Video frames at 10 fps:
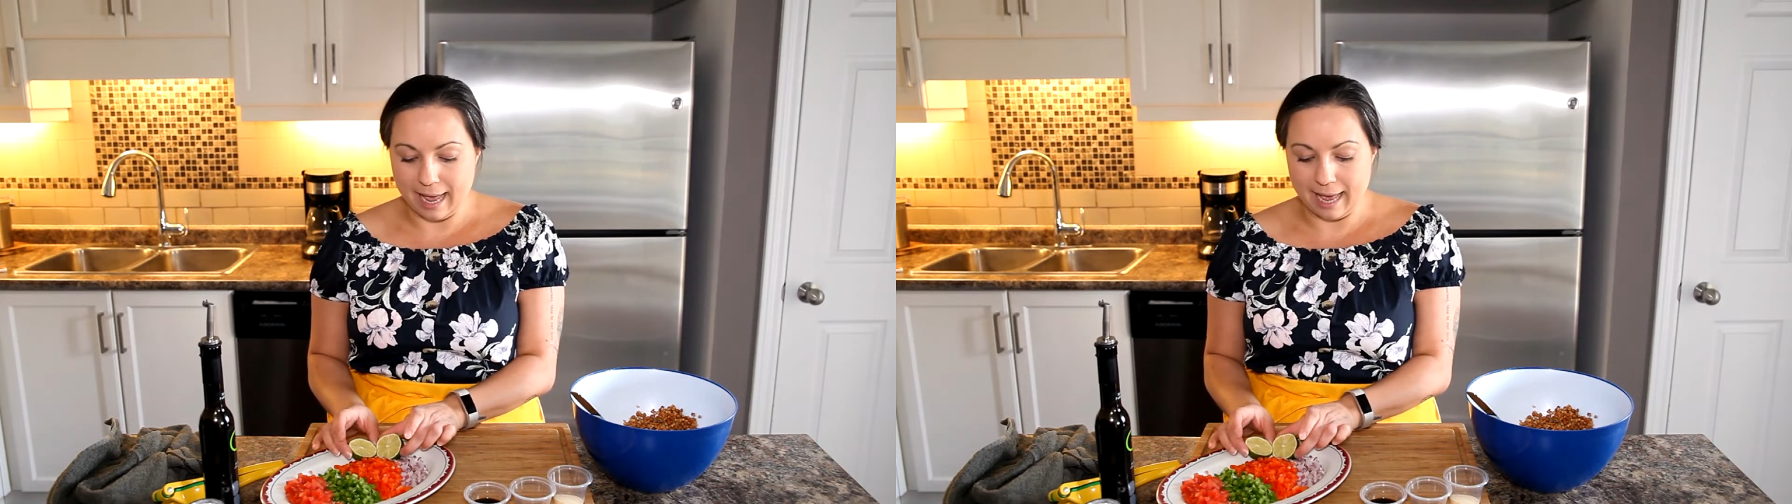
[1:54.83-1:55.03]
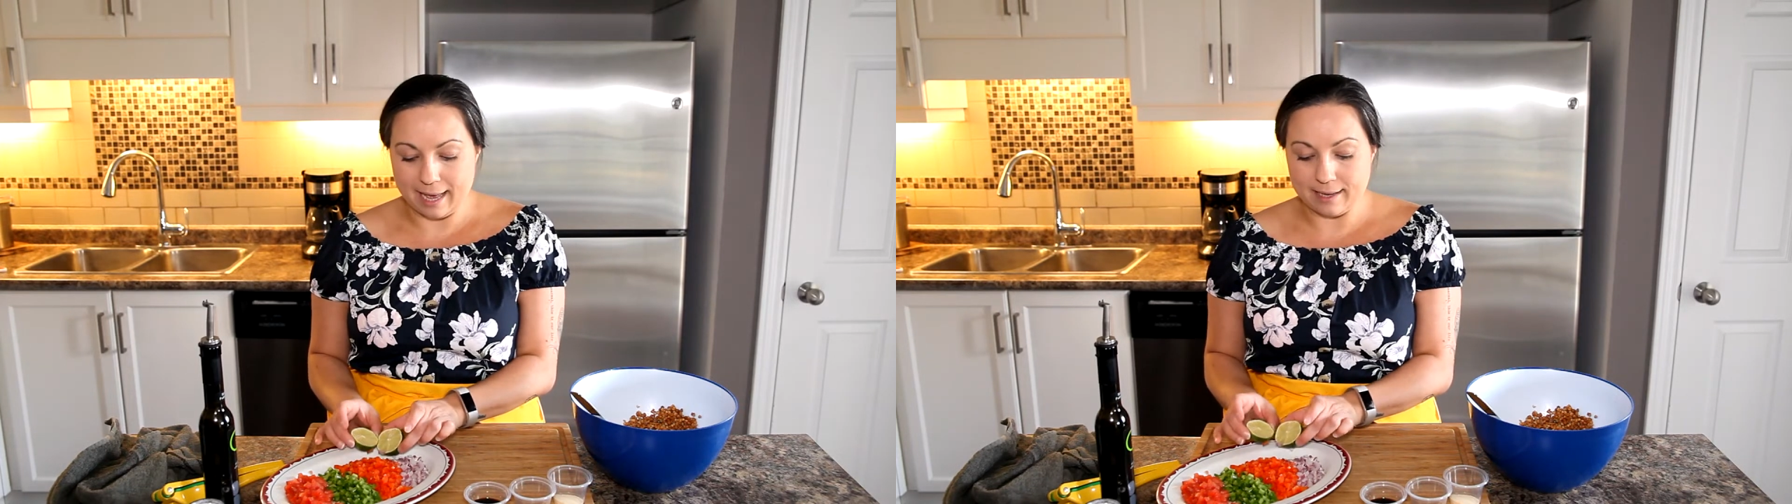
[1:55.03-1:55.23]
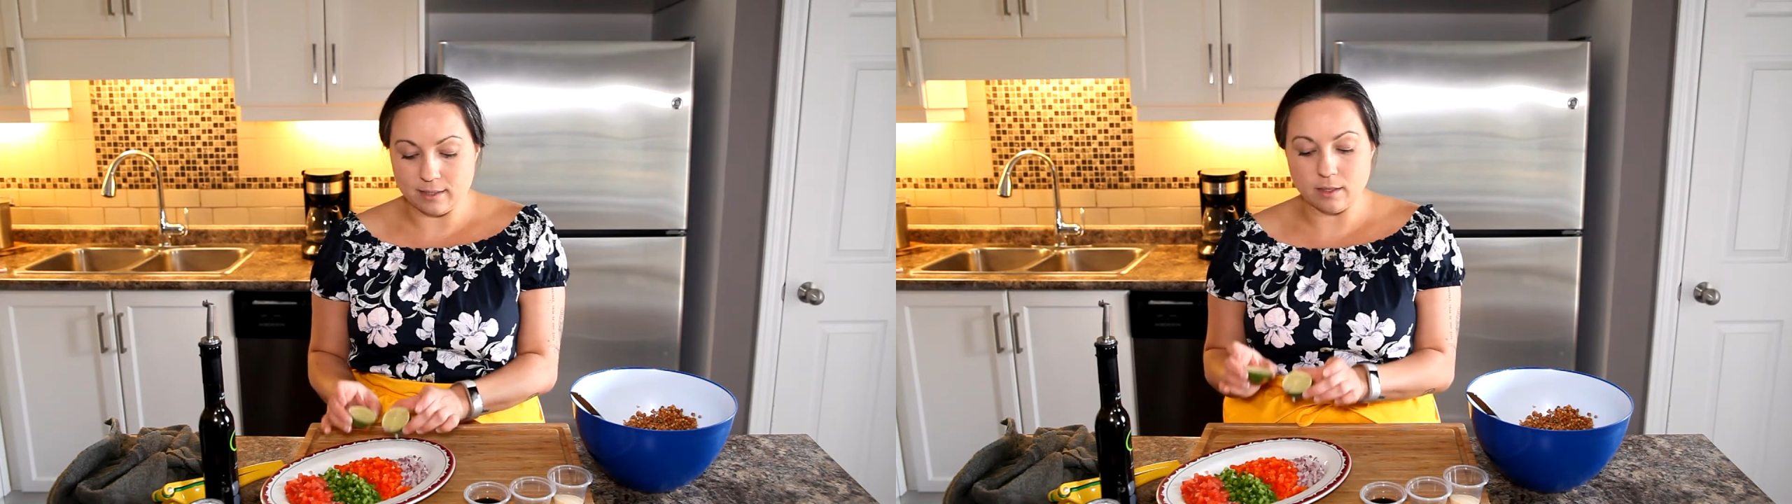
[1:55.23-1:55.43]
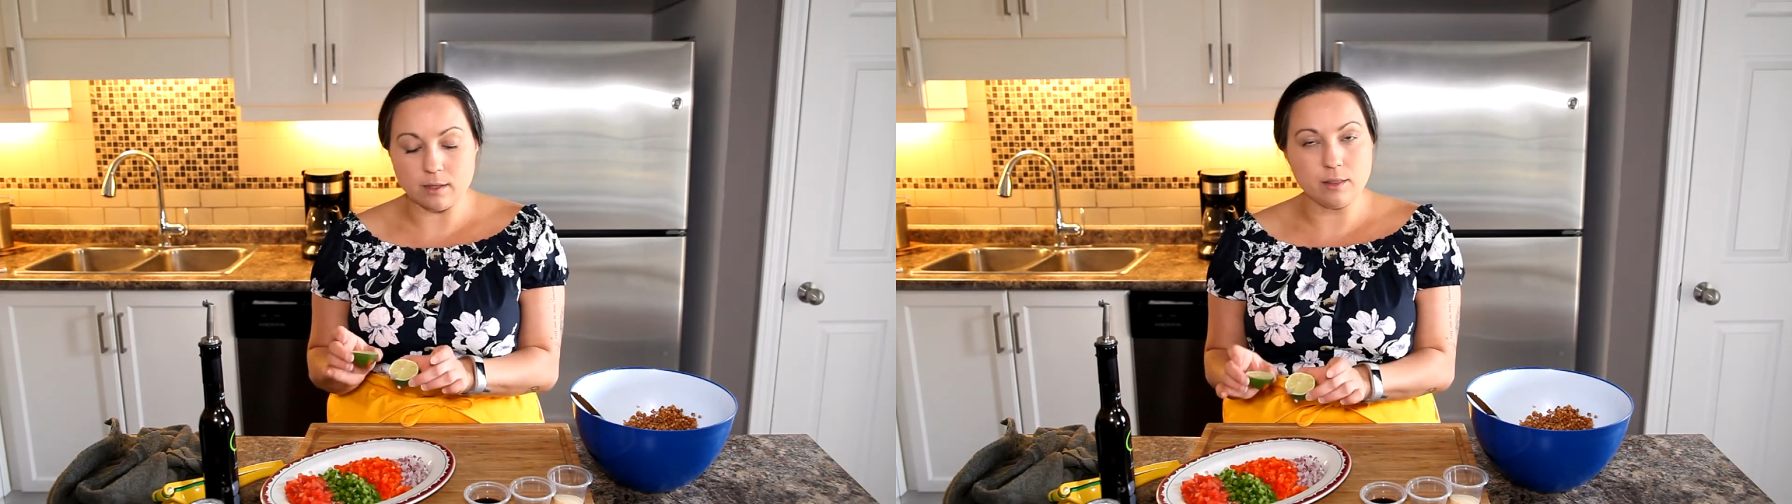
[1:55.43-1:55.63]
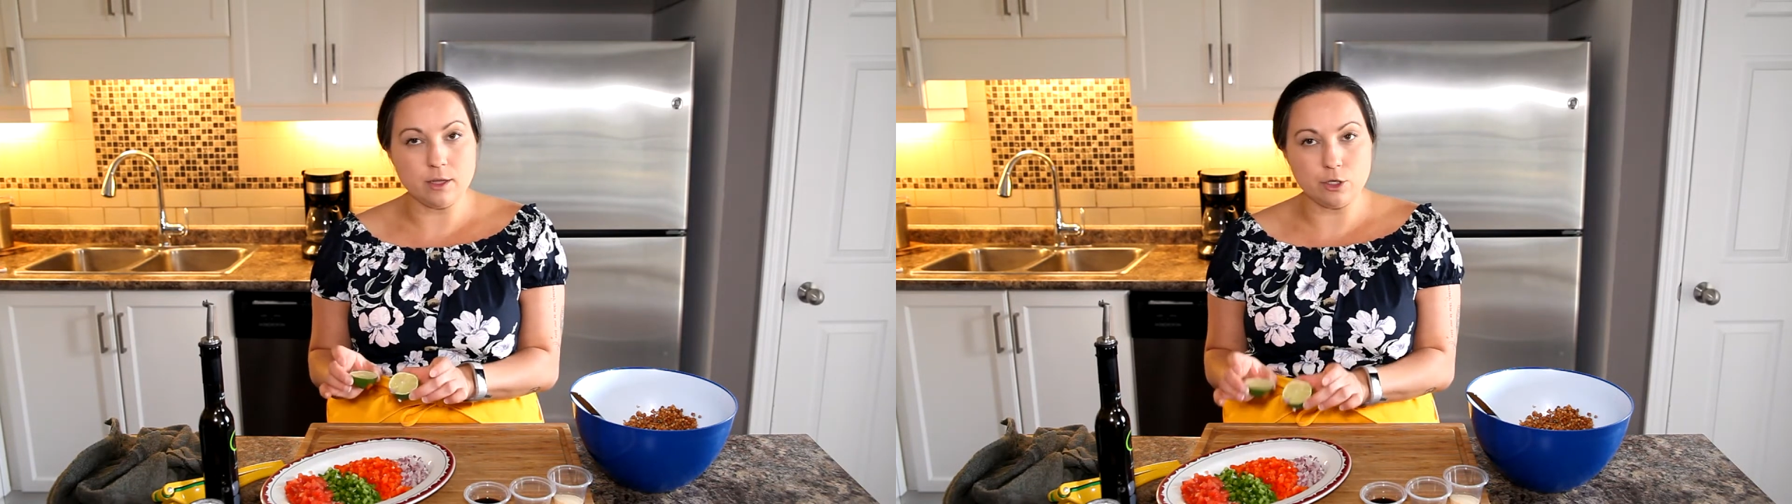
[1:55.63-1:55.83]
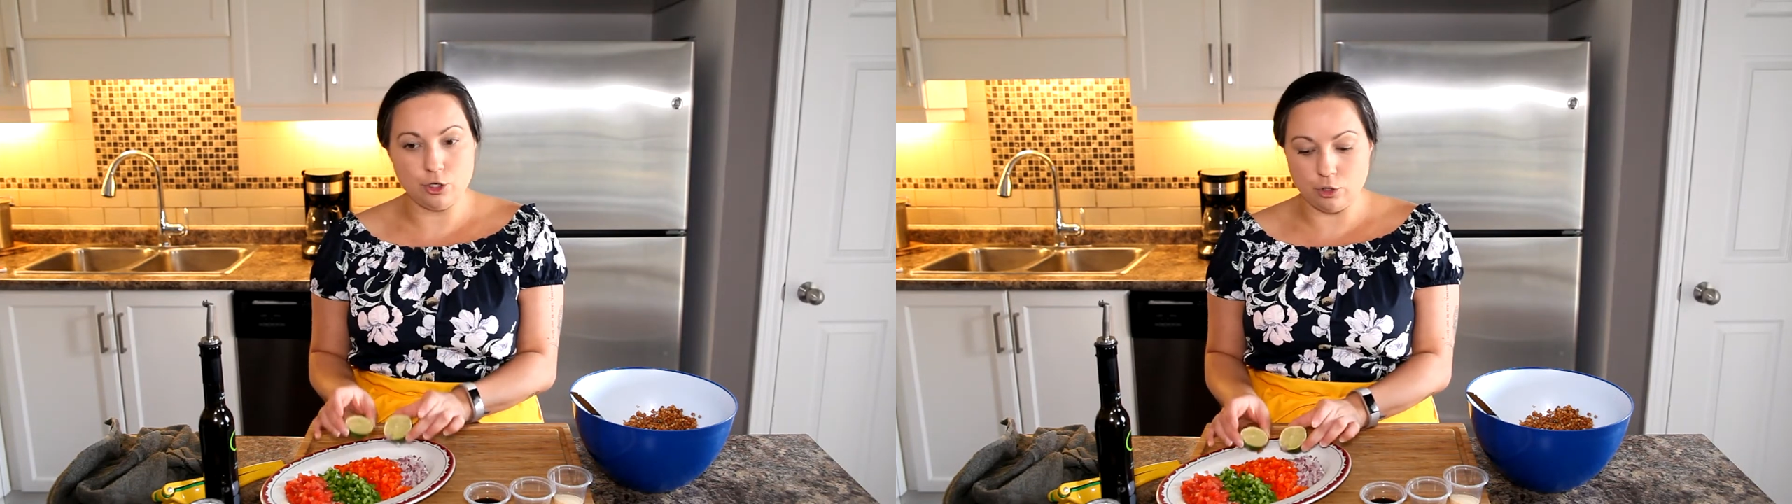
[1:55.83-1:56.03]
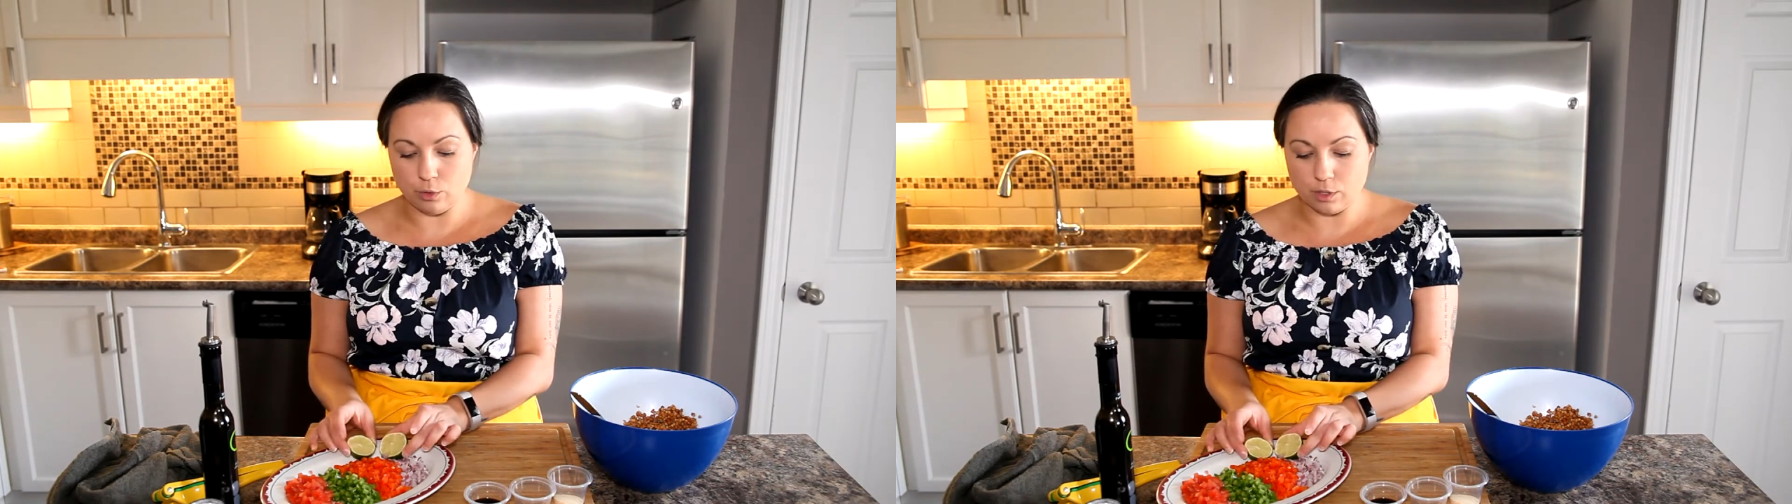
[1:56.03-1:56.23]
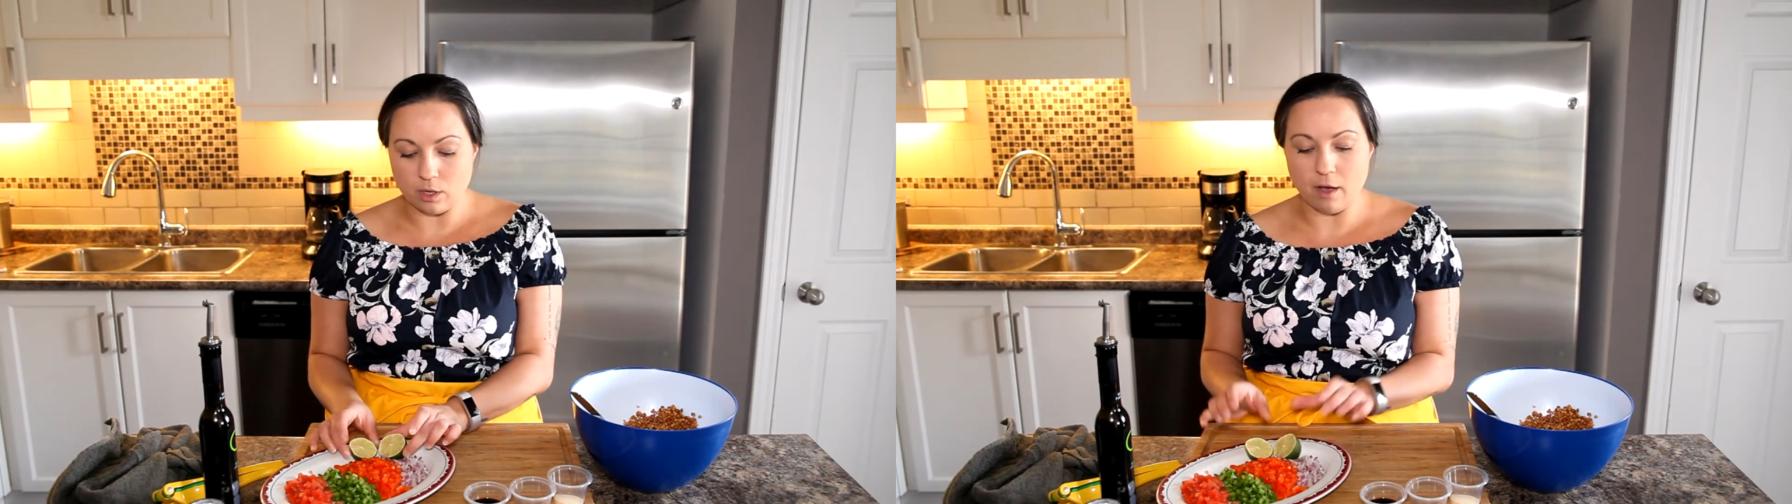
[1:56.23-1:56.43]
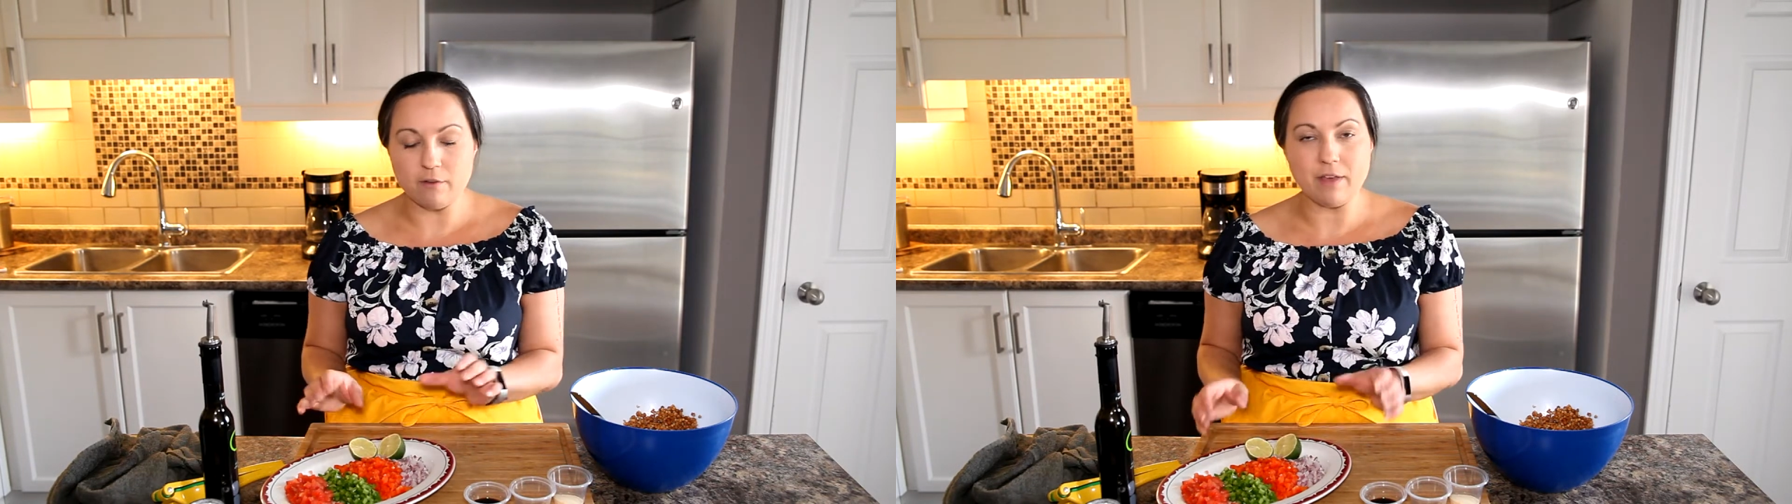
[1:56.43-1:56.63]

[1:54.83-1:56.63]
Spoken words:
and the juice of